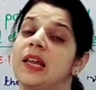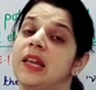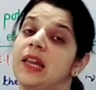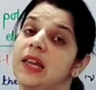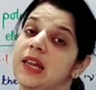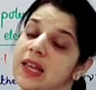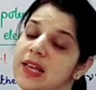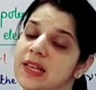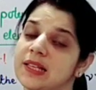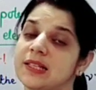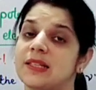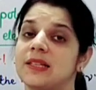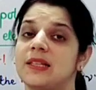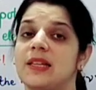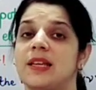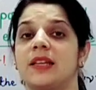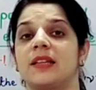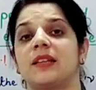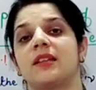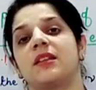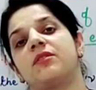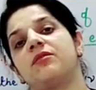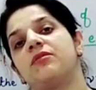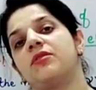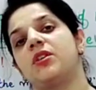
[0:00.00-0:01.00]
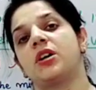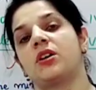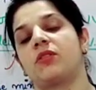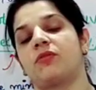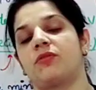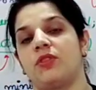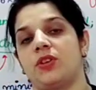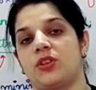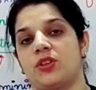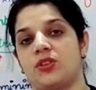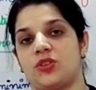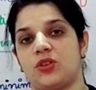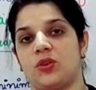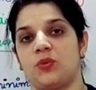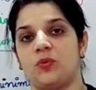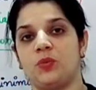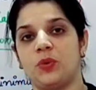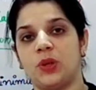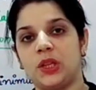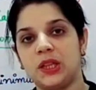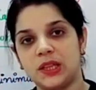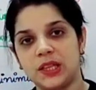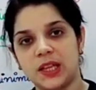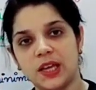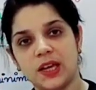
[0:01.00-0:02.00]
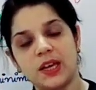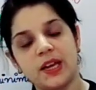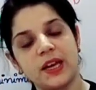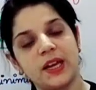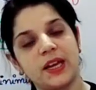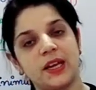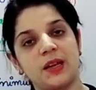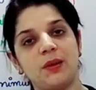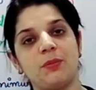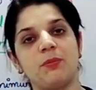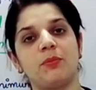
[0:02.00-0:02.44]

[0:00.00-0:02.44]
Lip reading: less than the work function. Will there